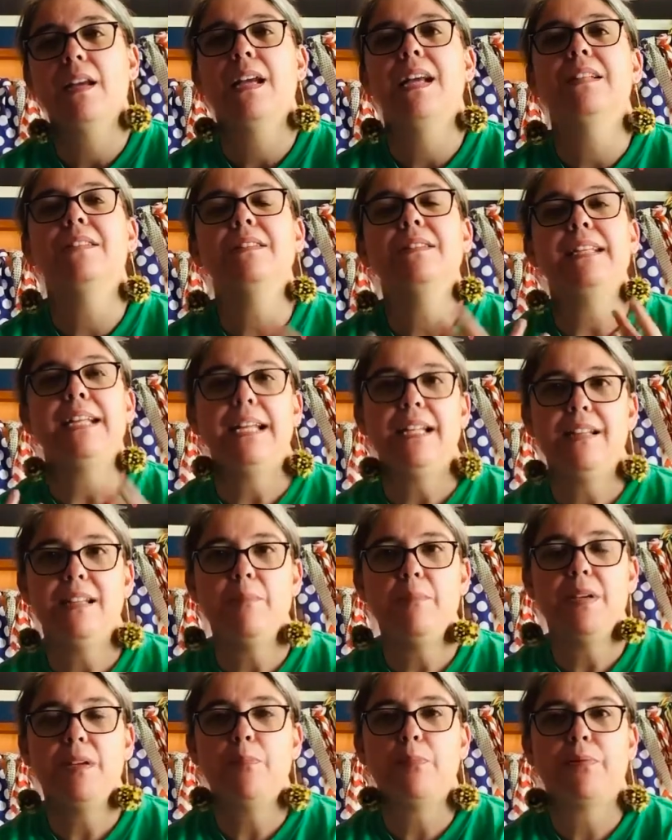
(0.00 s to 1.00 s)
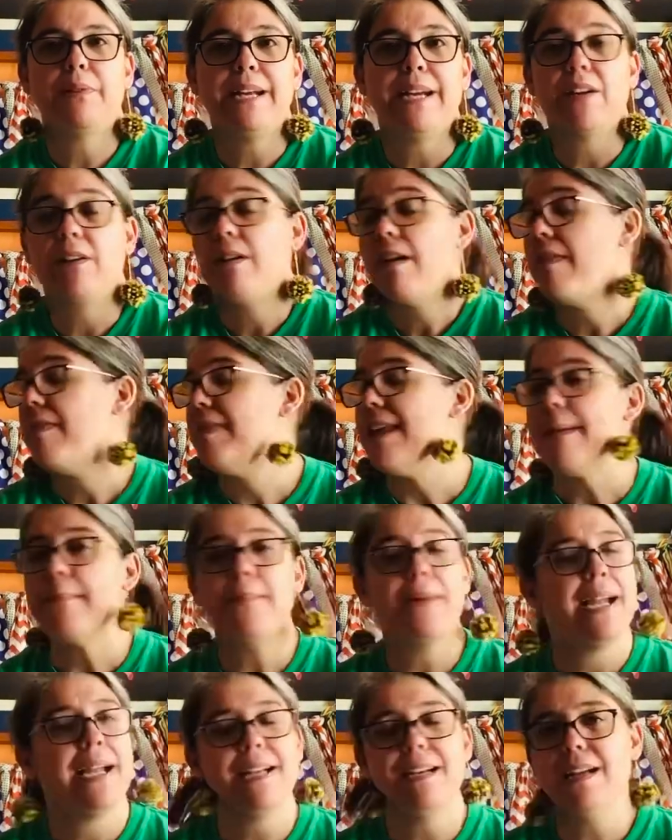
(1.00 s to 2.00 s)
Lead them in prayer. They
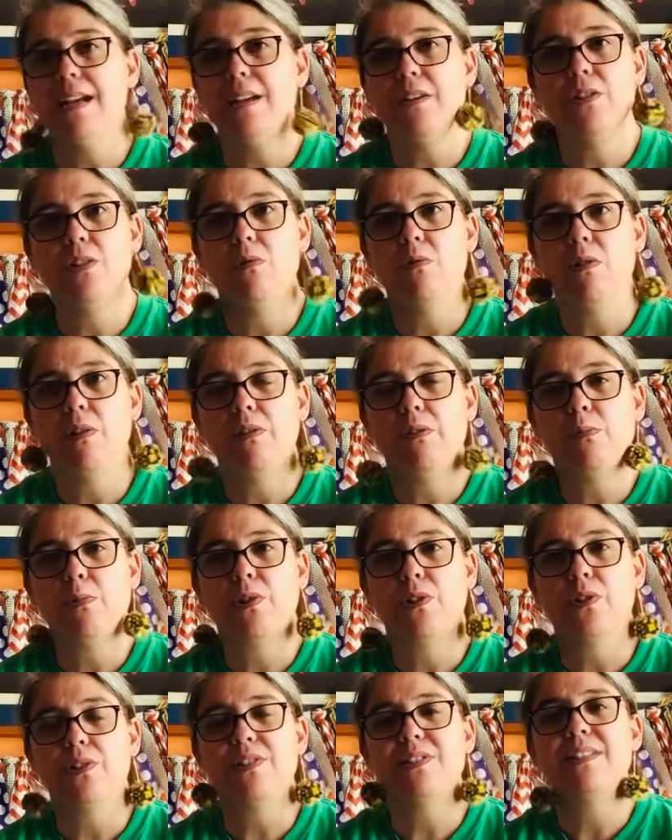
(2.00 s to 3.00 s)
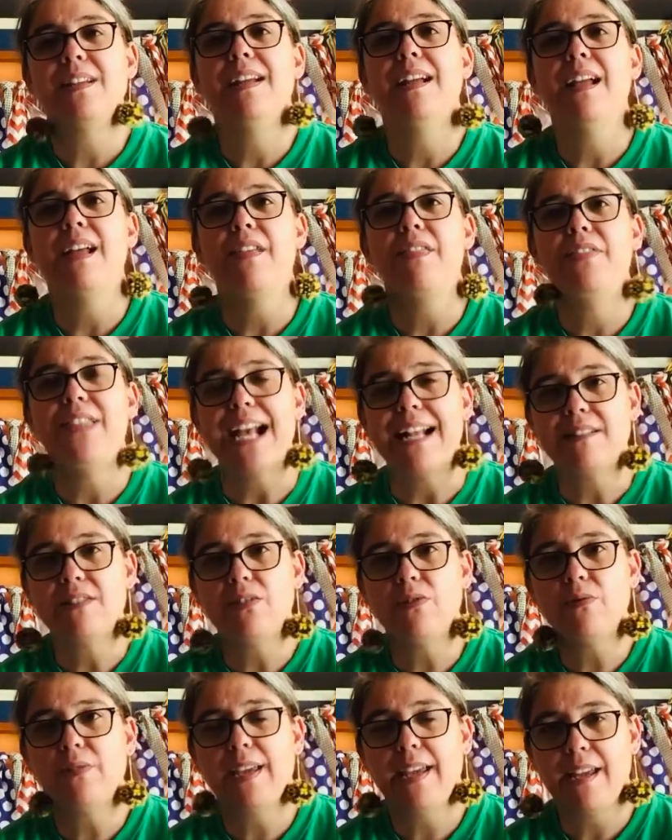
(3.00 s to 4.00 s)
might not know all the words. That's
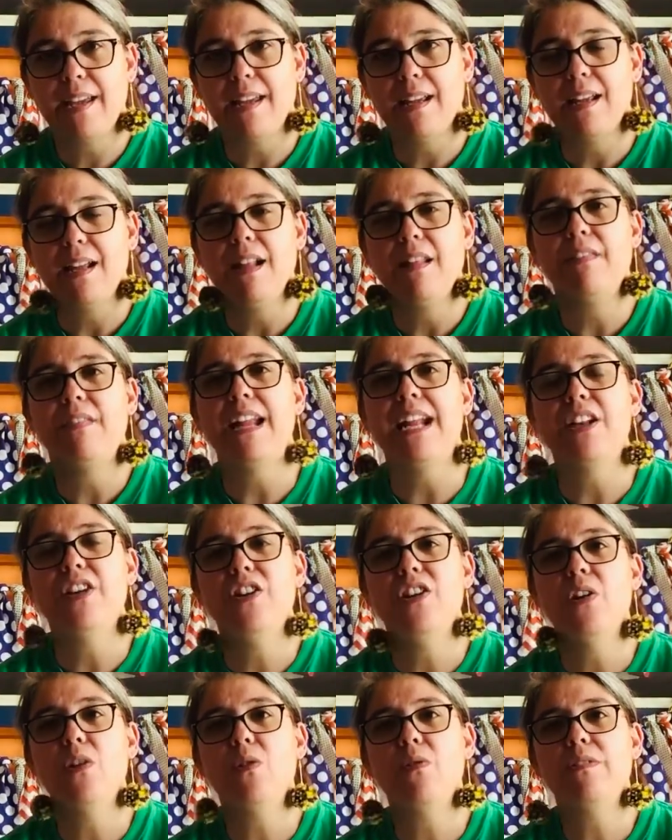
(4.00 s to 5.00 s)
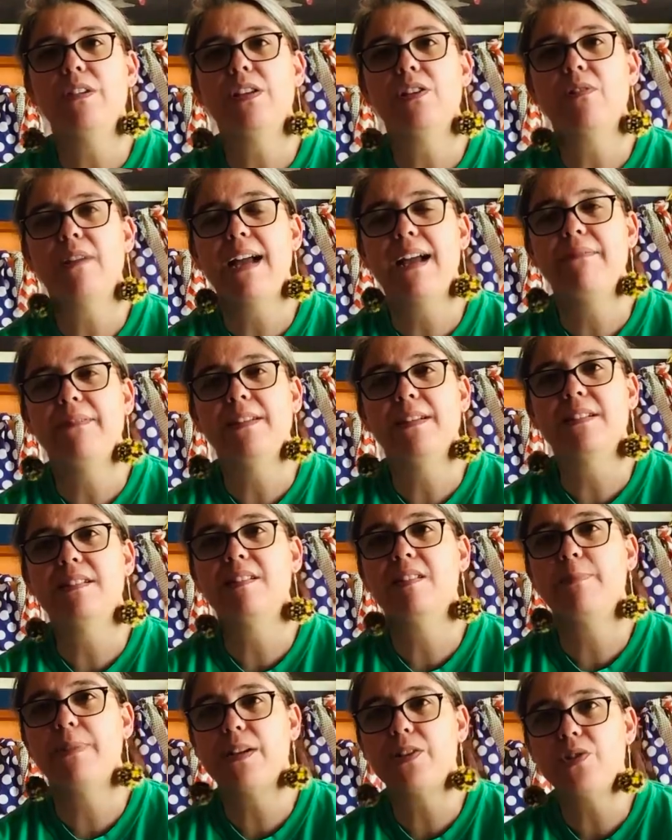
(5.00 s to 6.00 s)
okay. They know that you're having a
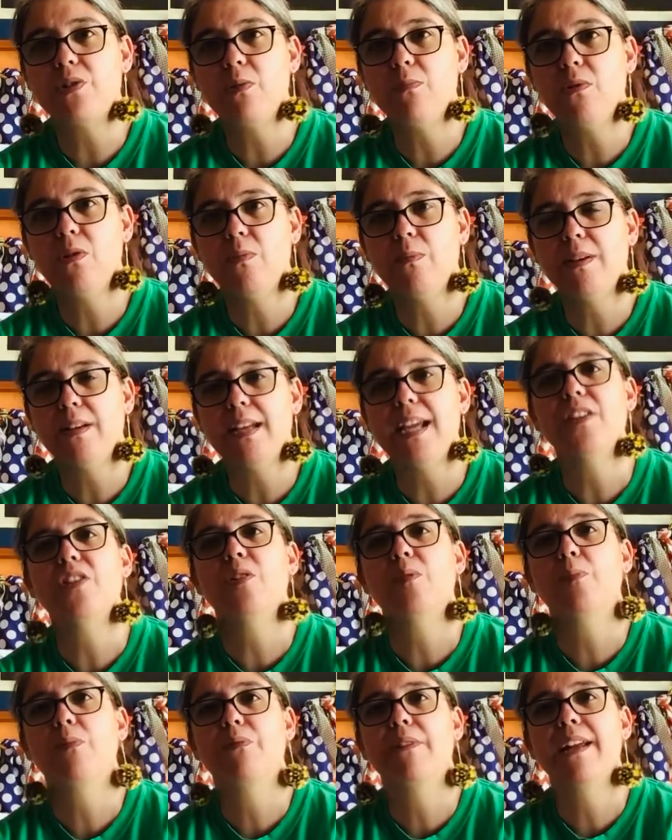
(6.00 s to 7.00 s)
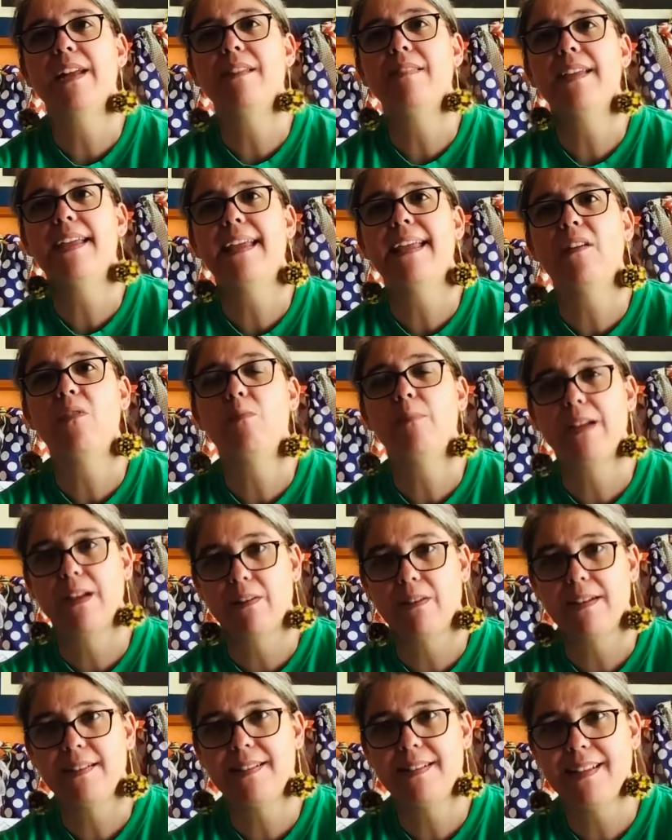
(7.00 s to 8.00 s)
special moment and you're praying the Hail
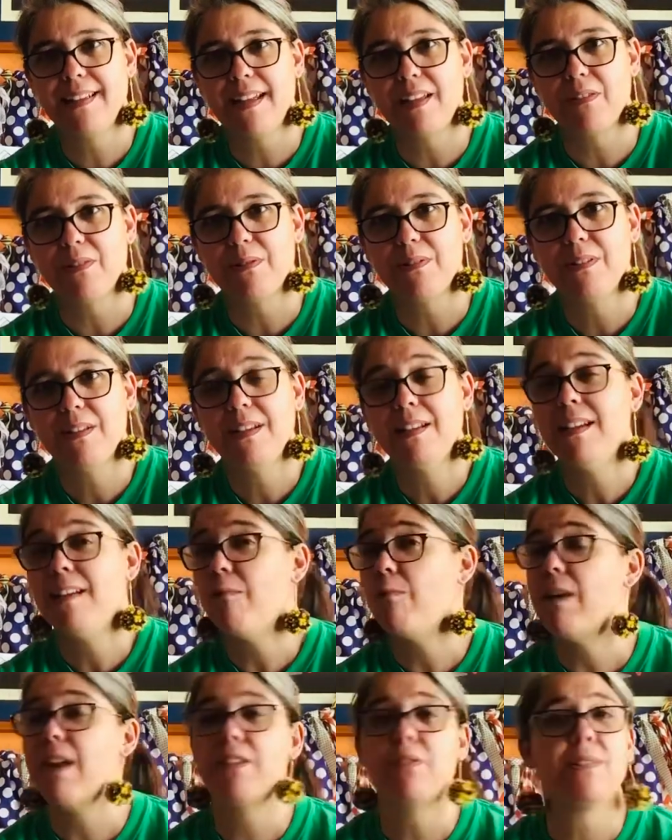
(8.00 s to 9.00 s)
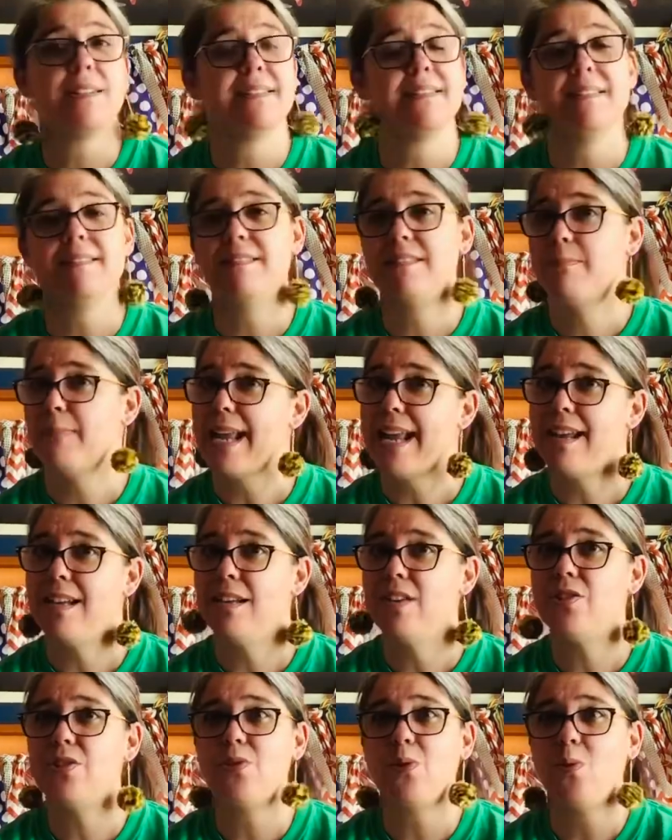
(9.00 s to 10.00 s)
Mary together, whether it's in
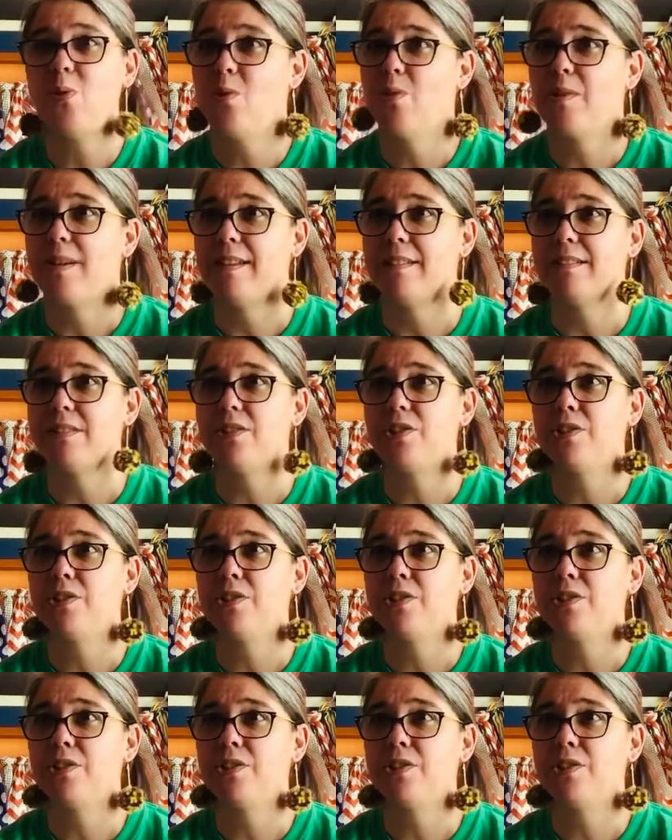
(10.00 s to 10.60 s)
Spanish or English.